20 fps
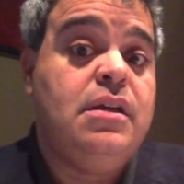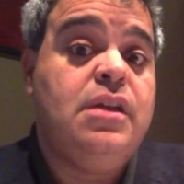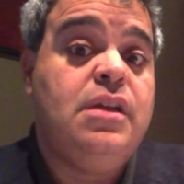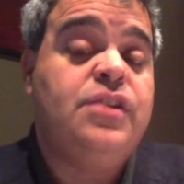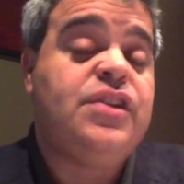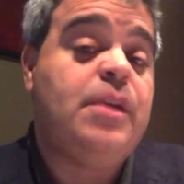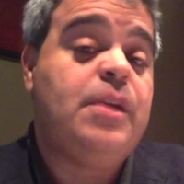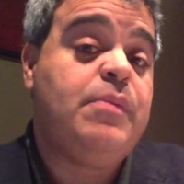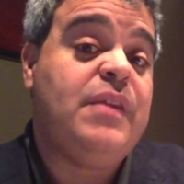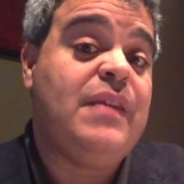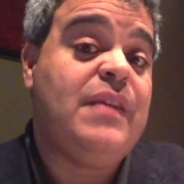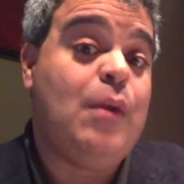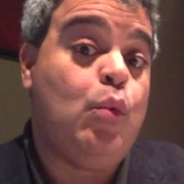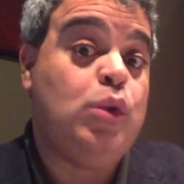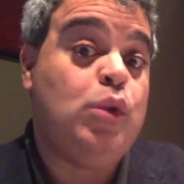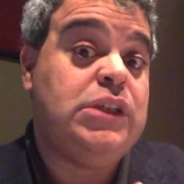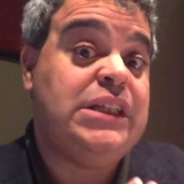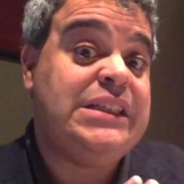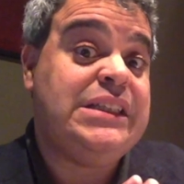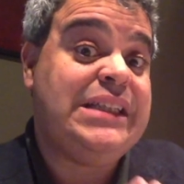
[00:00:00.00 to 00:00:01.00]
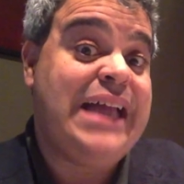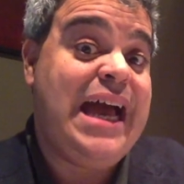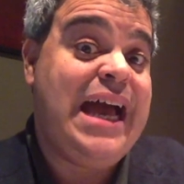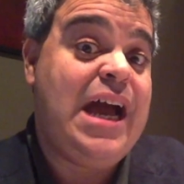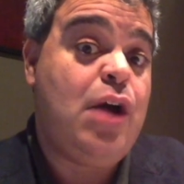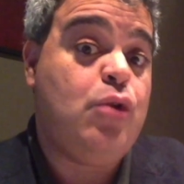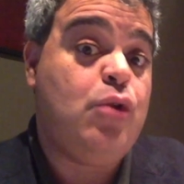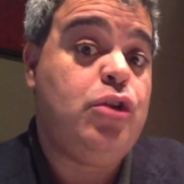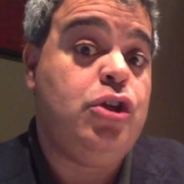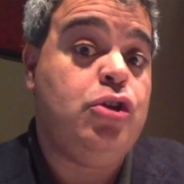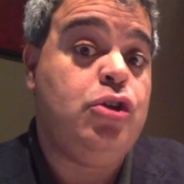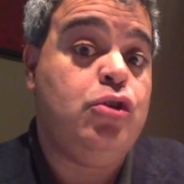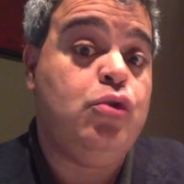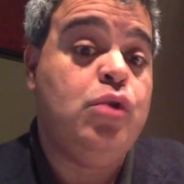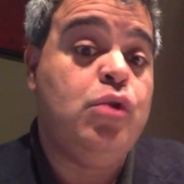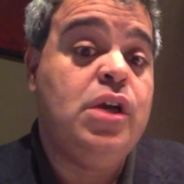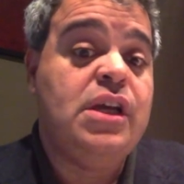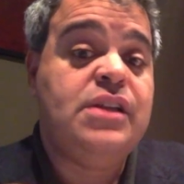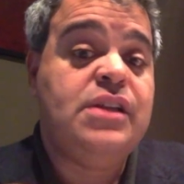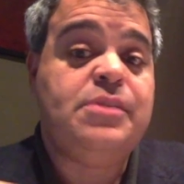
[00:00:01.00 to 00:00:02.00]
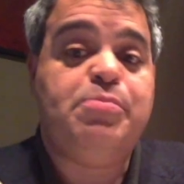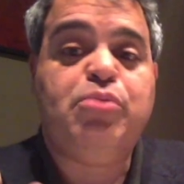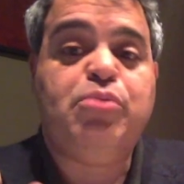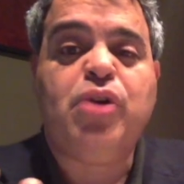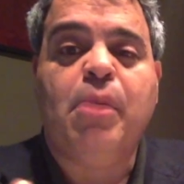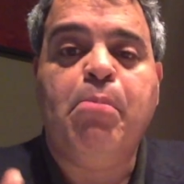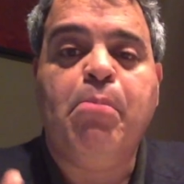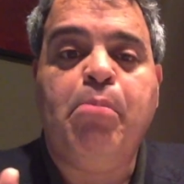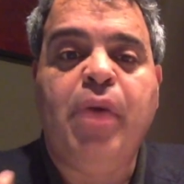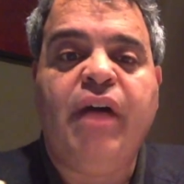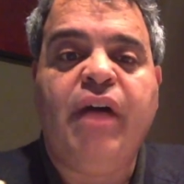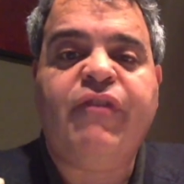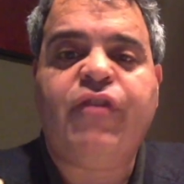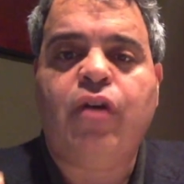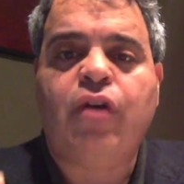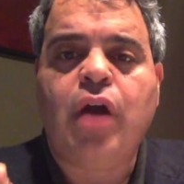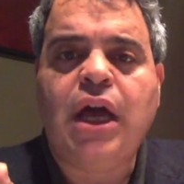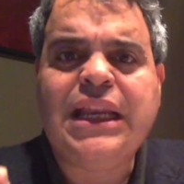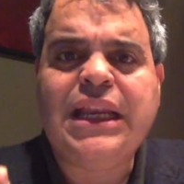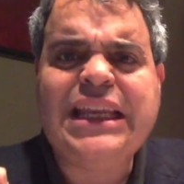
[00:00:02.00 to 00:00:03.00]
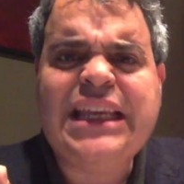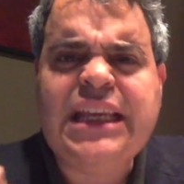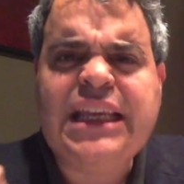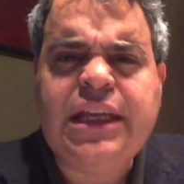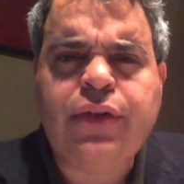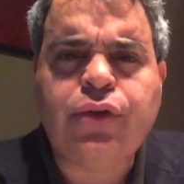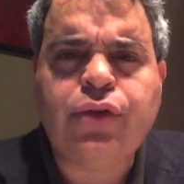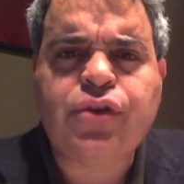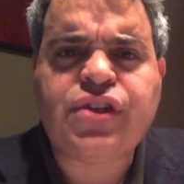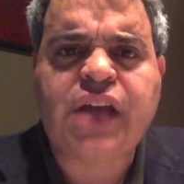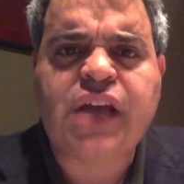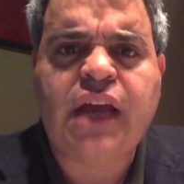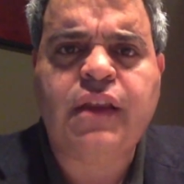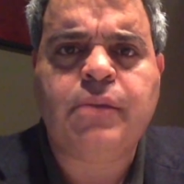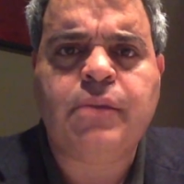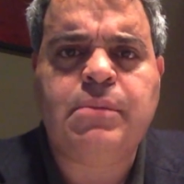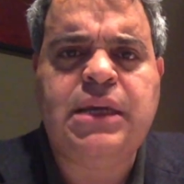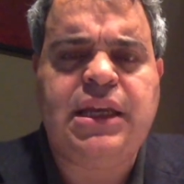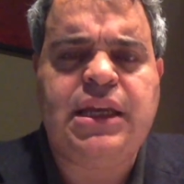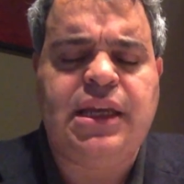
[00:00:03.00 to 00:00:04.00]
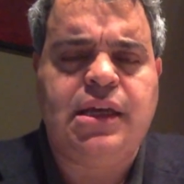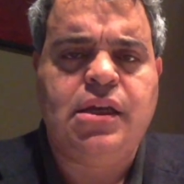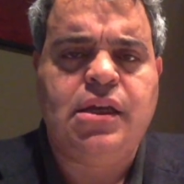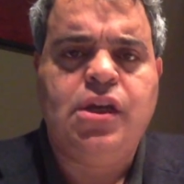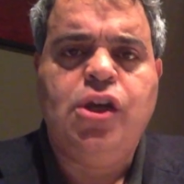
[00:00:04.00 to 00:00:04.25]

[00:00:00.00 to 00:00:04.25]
something that will allow you to put a buffer on either side of the meeting.